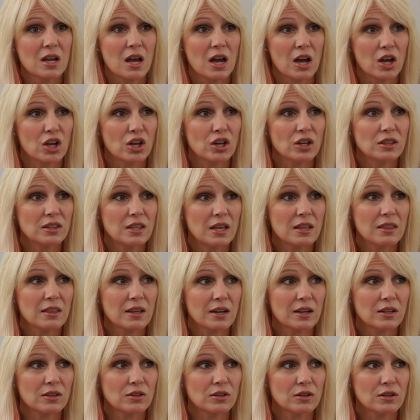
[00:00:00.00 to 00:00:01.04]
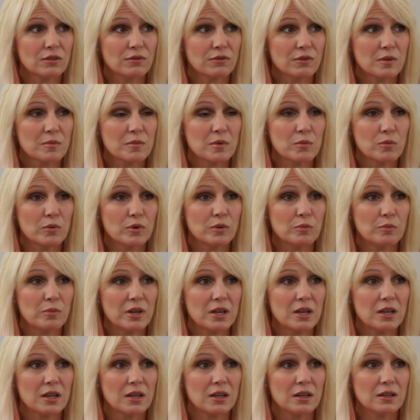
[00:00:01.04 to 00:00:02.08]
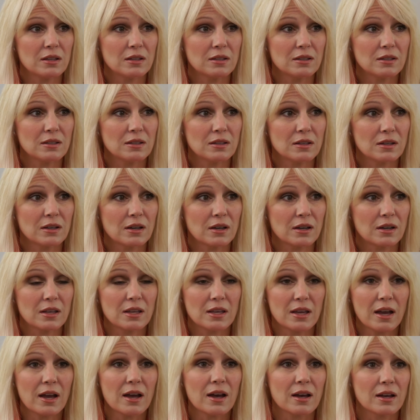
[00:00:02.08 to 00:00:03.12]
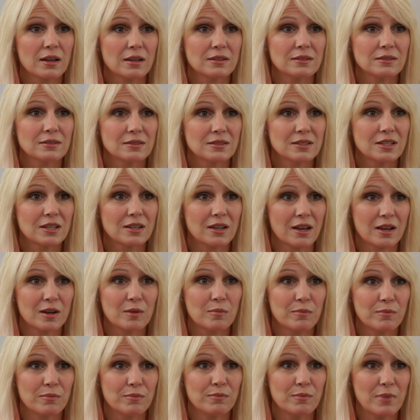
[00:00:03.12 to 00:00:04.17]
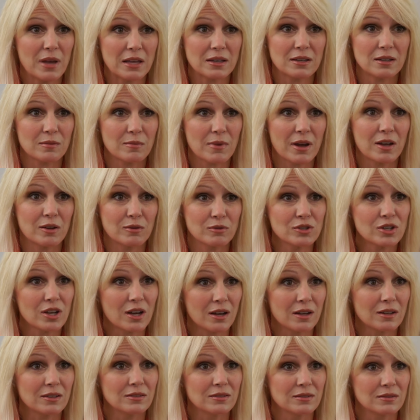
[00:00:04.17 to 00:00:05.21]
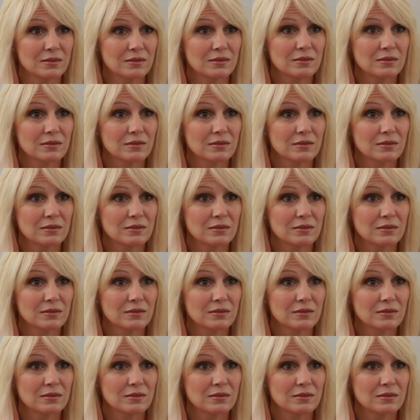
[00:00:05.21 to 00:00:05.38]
A good thing that I learned from him would be, to not abandon my own child.